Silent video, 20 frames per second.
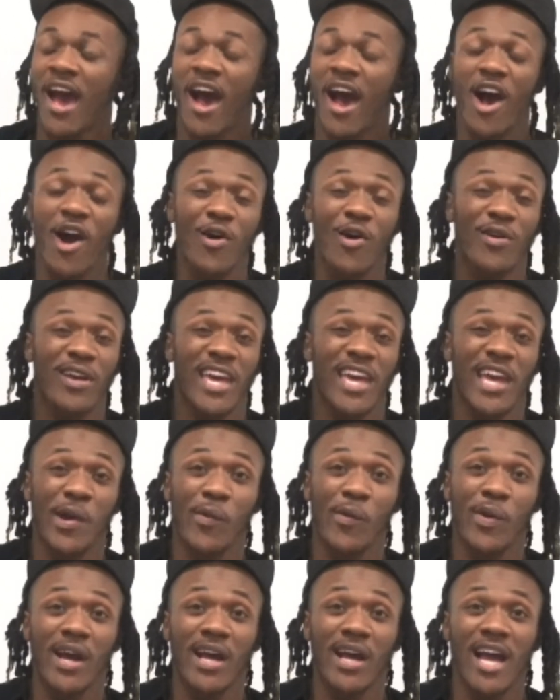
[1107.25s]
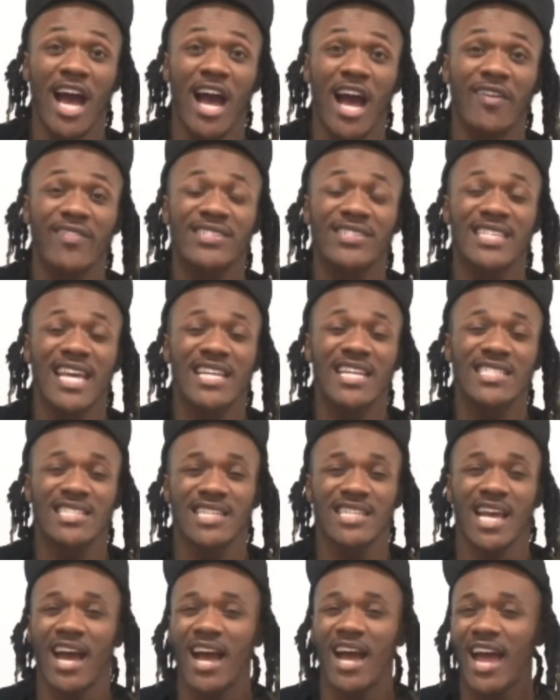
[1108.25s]
I don't care what
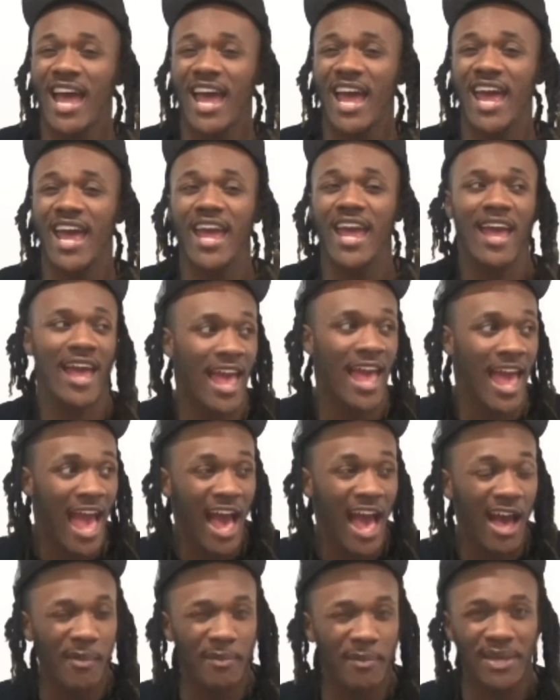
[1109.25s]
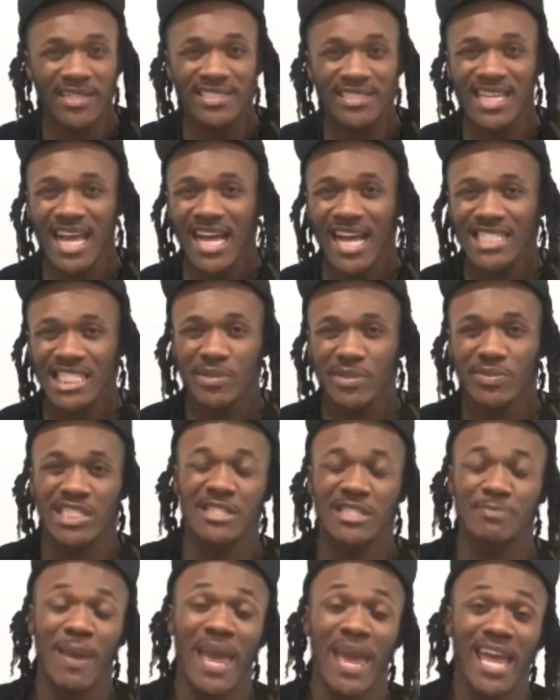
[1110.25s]
conversations y'all had, how many times he was
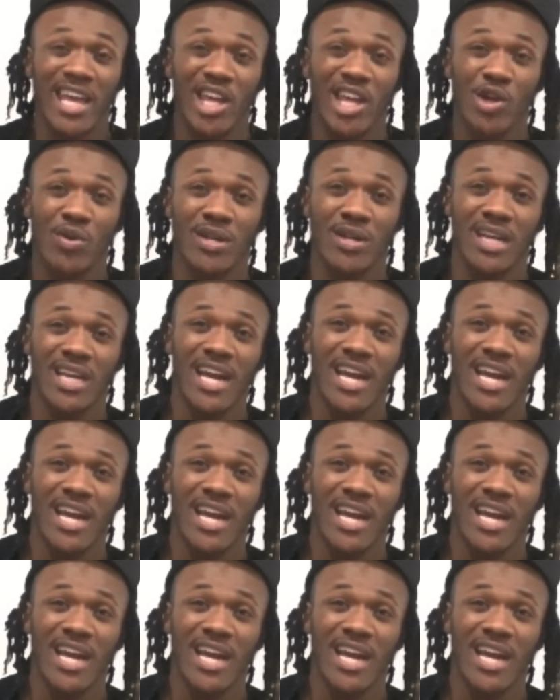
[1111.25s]
spanking you in the